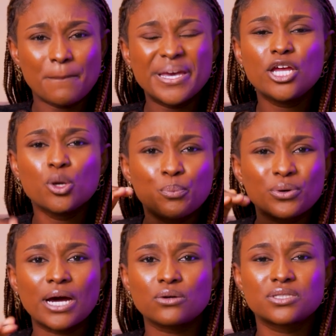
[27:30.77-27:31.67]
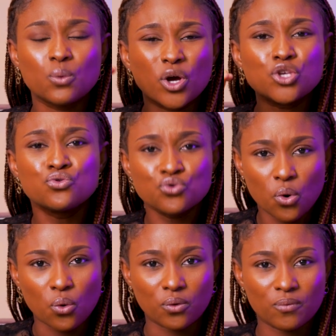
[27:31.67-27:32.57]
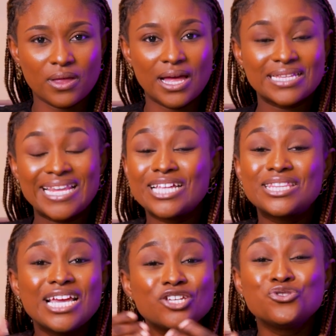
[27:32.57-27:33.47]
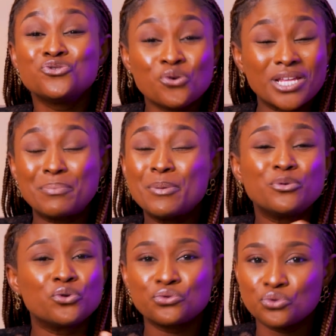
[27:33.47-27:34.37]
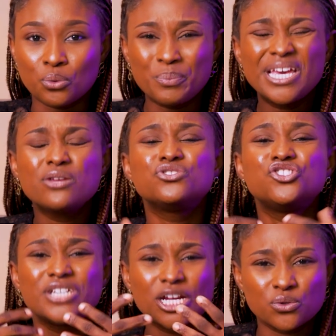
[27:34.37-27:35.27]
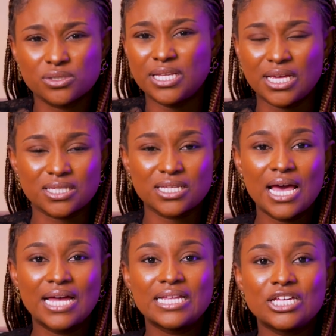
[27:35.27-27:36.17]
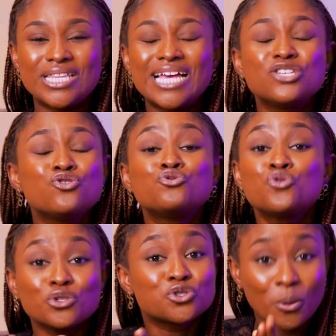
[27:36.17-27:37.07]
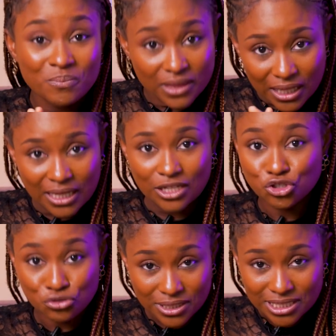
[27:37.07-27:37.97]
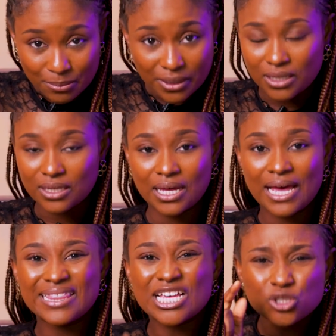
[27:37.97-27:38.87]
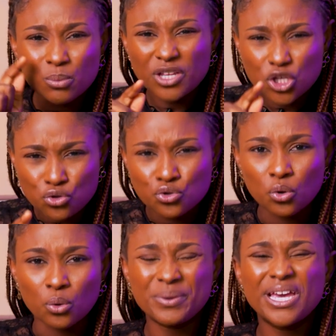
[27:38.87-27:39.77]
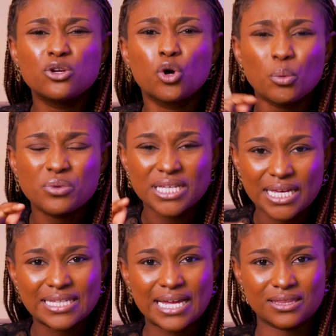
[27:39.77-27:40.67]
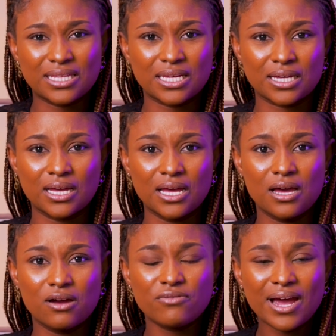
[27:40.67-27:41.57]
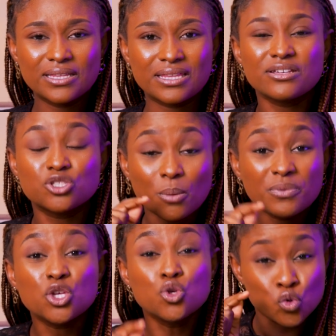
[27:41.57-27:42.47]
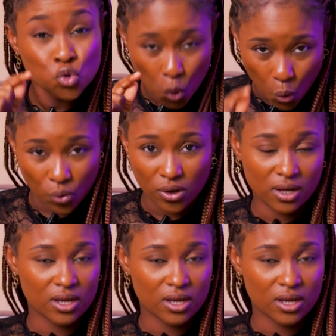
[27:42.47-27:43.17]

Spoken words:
Begin to put out what you know. There are things you know that people don't know. Begin to share those things. You know something. Trust me. There's something you know. Begin to communicate that thing, right? There's something you know.